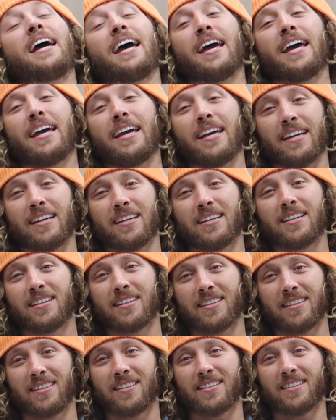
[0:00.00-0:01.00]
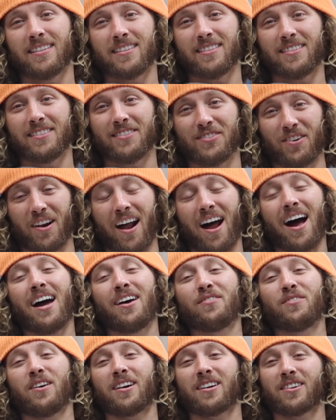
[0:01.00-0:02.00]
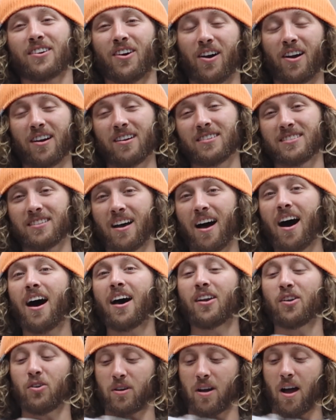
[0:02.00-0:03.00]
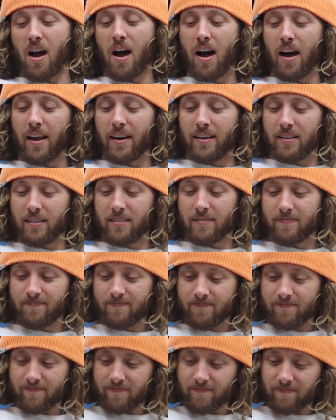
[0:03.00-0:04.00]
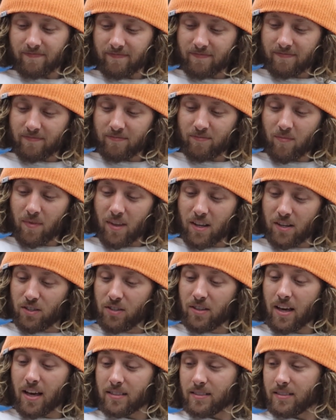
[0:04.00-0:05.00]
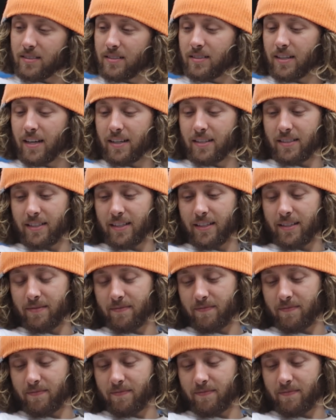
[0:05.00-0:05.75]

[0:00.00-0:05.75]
day drive our cars to AutoCon 2019.